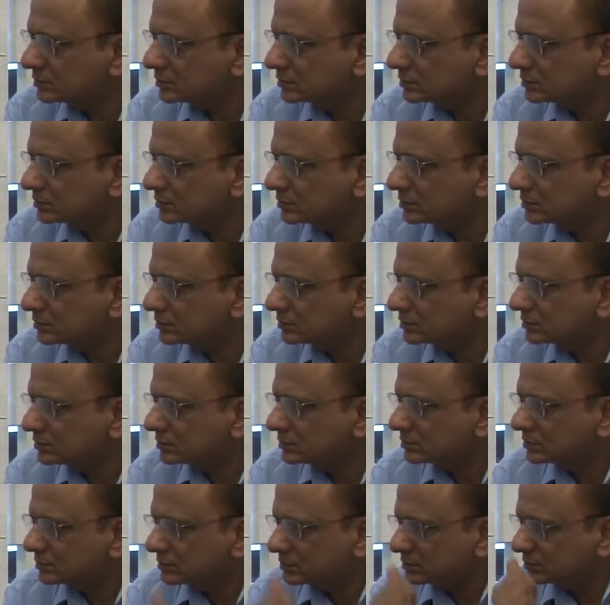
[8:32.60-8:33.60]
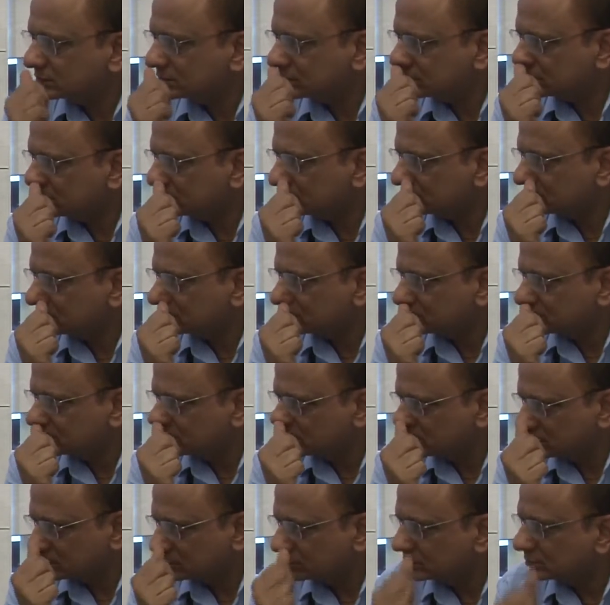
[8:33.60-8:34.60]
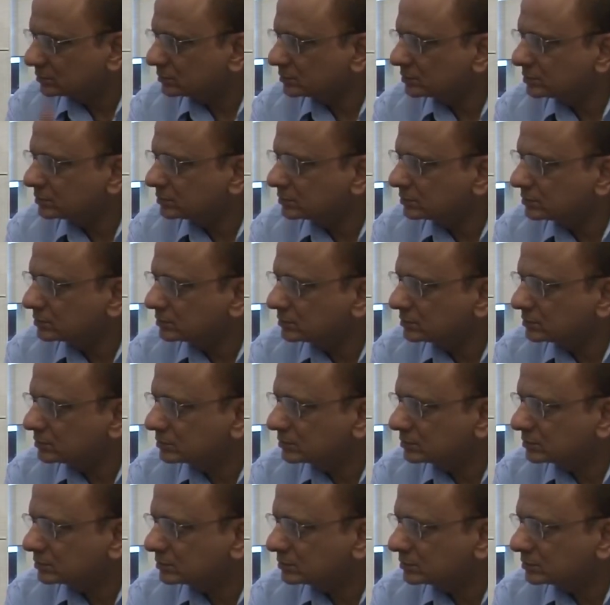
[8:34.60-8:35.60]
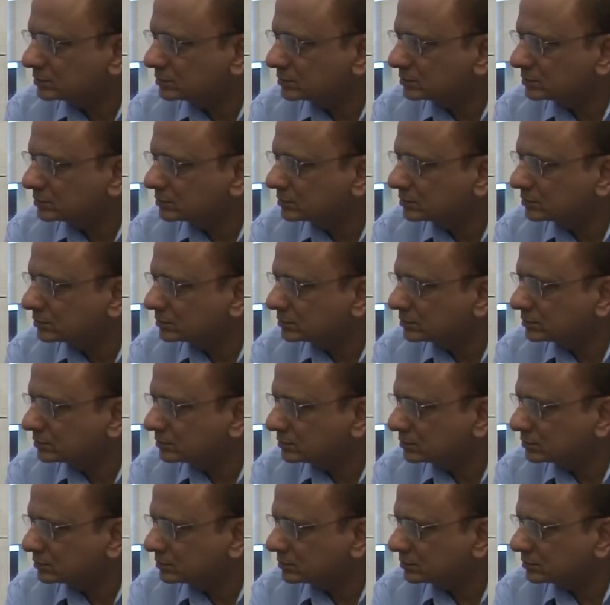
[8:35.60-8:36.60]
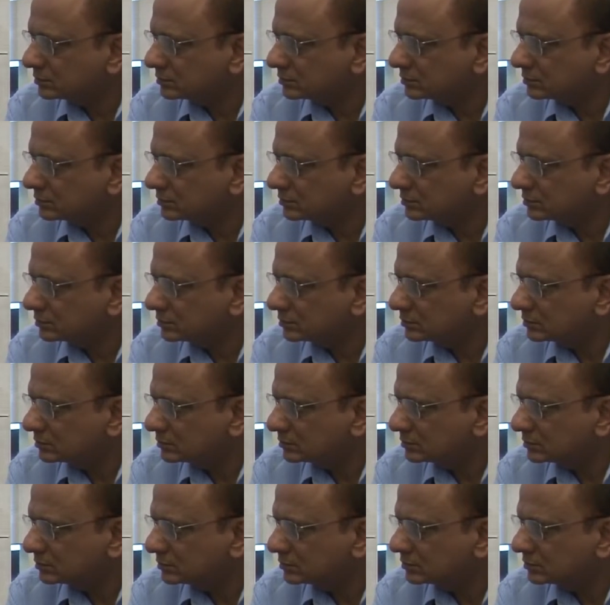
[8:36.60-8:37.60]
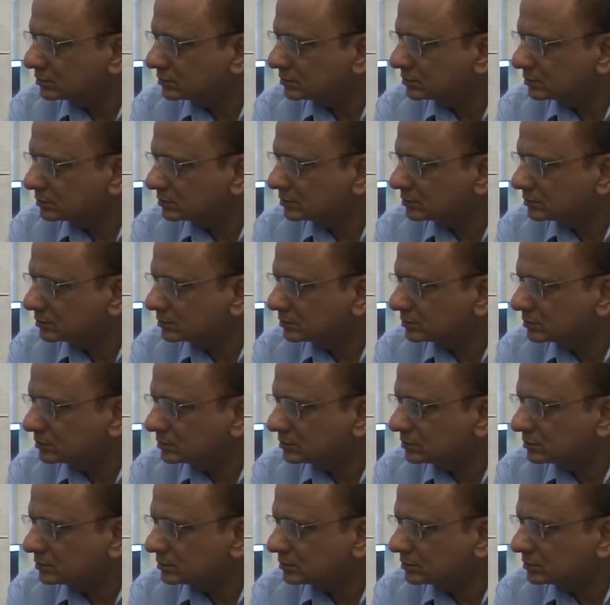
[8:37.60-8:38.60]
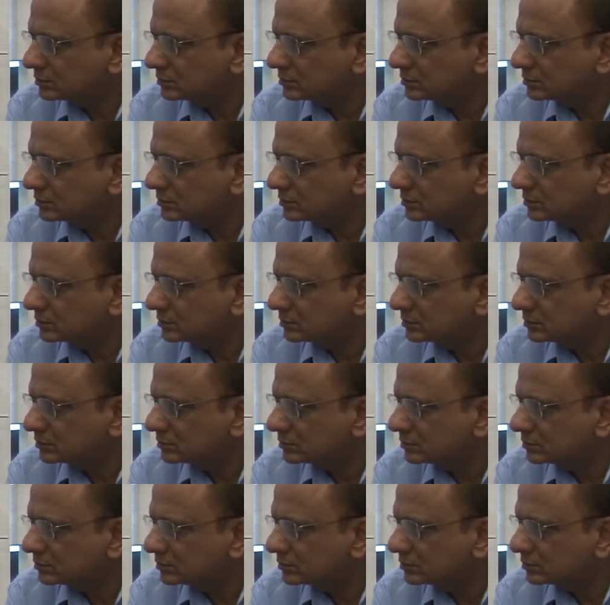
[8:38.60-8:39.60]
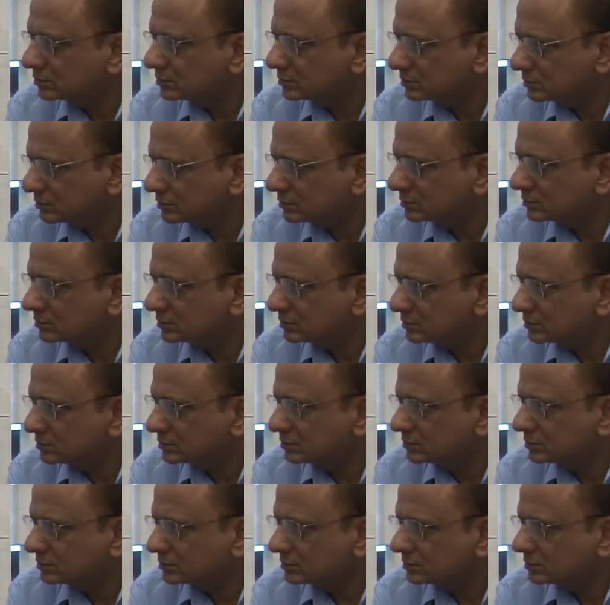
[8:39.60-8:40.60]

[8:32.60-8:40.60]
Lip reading: (silent)